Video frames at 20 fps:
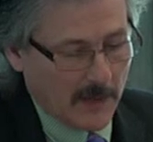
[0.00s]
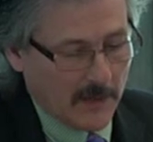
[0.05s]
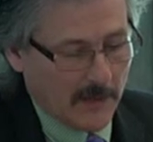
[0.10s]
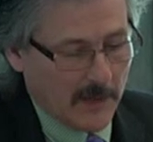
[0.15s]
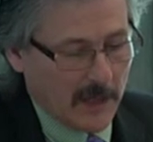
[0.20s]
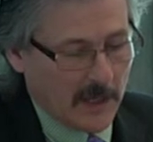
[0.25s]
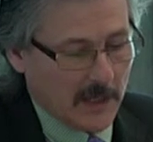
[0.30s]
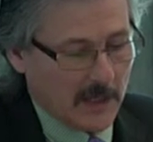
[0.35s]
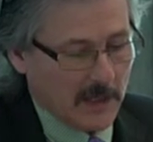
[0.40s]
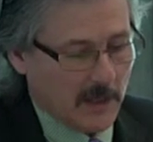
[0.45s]

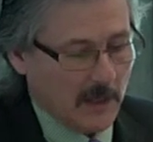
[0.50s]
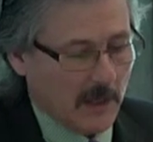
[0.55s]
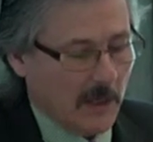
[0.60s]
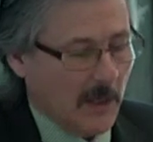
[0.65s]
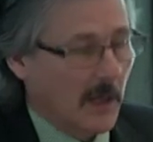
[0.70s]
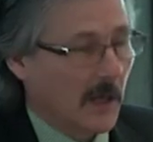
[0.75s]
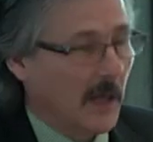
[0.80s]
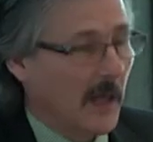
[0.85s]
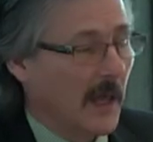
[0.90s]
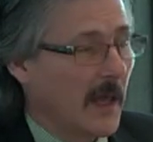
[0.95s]
They
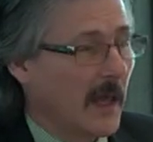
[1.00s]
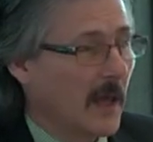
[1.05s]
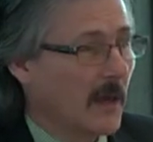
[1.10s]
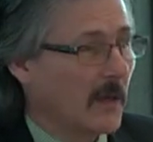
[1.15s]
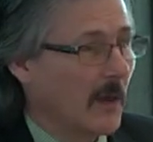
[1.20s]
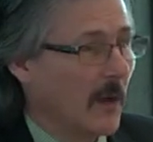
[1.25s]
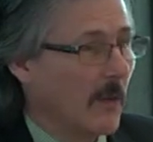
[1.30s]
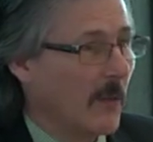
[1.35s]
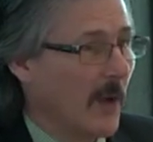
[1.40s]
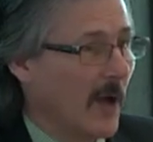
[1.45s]
uh,
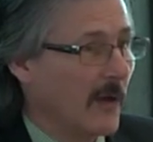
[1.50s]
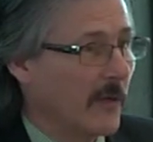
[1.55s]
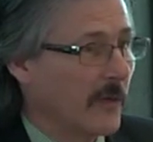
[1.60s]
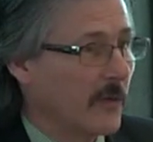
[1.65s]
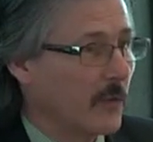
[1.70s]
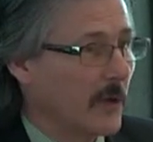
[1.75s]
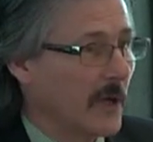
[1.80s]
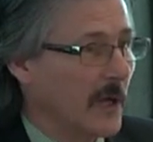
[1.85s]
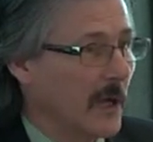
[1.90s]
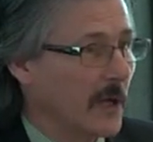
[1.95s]
had about
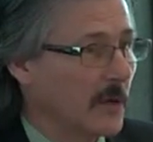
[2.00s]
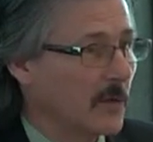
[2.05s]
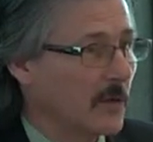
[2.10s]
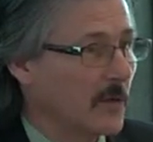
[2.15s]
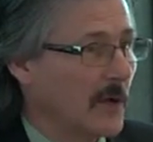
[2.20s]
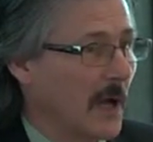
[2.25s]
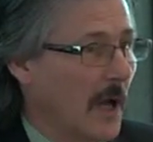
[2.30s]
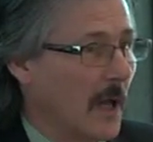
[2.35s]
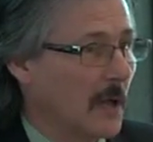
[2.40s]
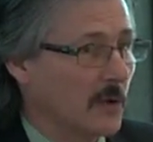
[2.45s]

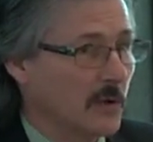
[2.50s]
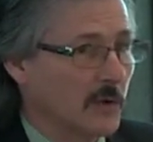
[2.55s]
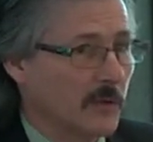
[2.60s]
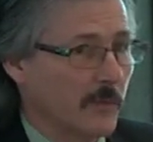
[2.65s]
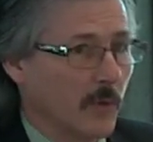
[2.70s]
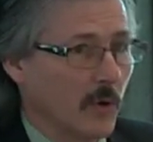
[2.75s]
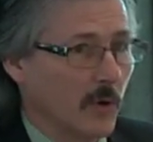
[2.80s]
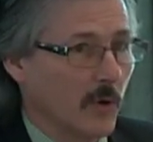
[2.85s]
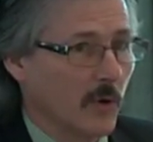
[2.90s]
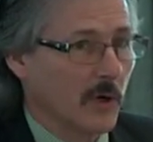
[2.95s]
$300
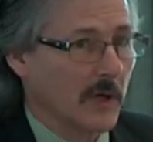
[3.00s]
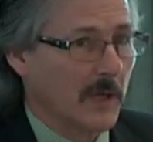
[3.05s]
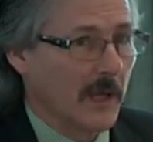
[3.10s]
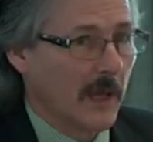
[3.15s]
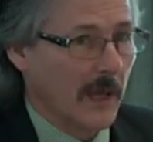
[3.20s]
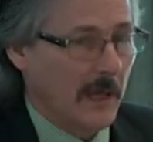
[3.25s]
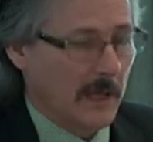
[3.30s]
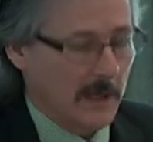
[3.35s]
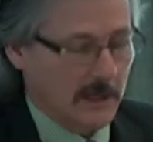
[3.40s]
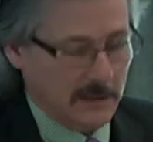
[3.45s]
per
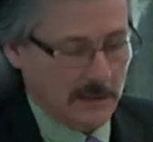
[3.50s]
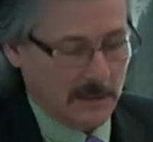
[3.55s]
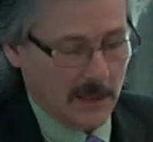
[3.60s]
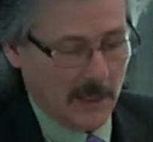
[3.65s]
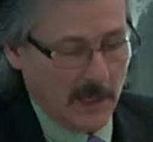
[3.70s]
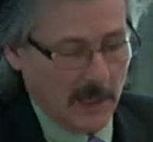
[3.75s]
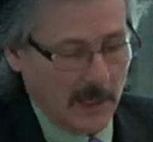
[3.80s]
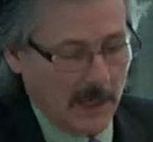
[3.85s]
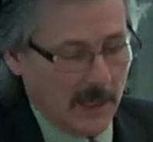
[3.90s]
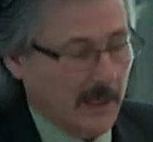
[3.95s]
case,
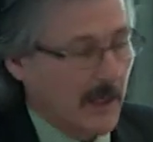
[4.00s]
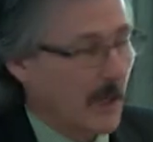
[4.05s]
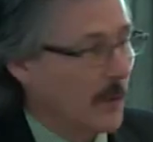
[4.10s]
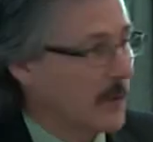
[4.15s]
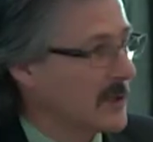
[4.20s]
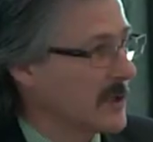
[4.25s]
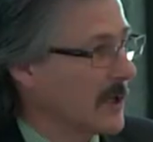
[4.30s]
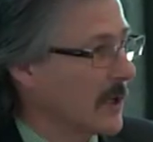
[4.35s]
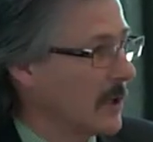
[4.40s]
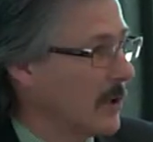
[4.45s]
and that
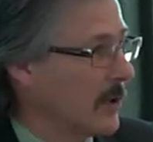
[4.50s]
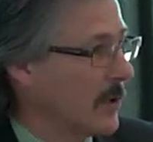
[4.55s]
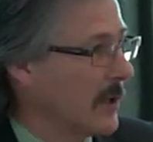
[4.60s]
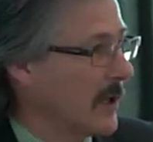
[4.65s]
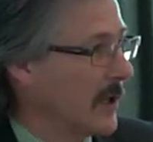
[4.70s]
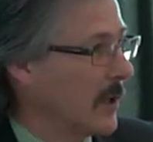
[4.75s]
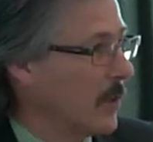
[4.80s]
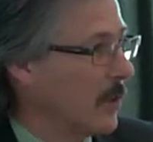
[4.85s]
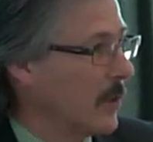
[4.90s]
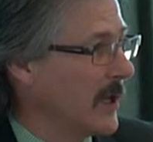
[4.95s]
was
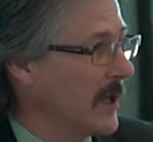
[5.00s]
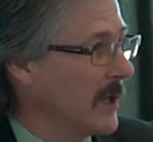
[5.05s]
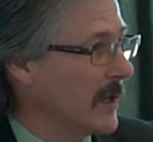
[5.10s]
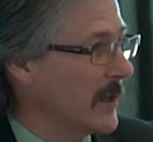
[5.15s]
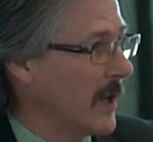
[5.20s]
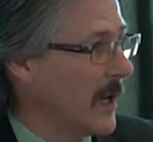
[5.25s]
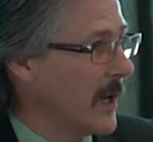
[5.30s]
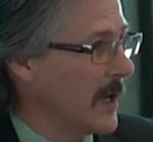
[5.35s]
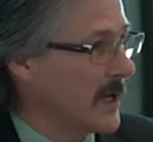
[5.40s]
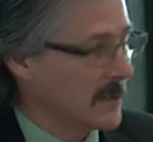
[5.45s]
including a week in
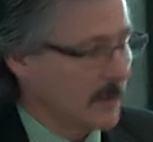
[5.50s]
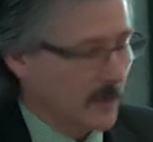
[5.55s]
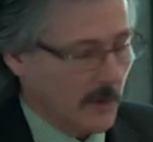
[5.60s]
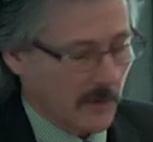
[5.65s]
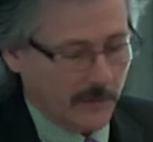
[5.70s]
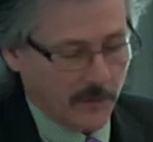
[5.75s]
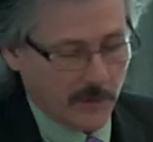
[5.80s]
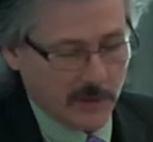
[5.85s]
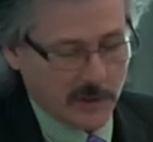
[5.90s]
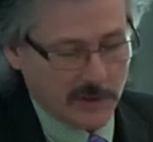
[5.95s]
the hospital
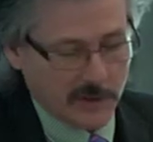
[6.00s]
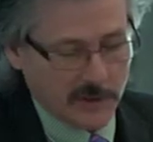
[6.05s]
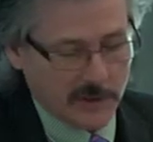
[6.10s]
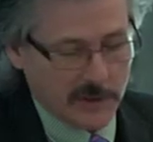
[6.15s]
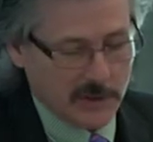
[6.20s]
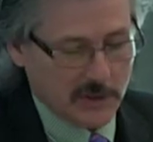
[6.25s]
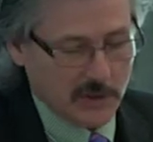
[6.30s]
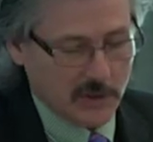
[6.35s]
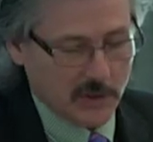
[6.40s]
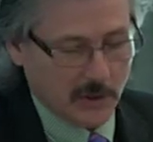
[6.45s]
for each of
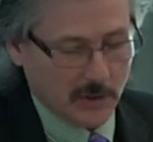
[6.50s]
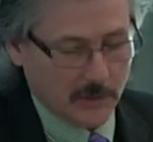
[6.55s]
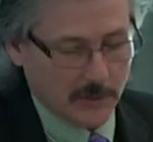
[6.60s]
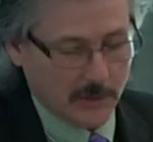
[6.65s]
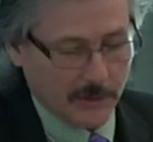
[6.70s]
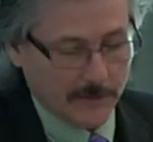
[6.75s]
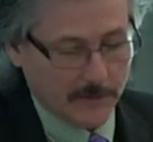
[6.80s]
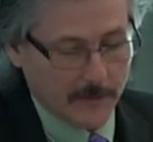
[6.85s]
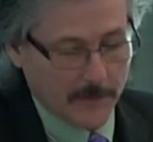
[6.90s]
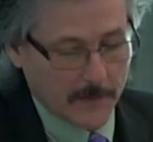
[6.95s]
these
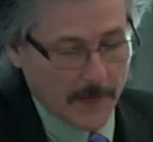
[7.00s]
children.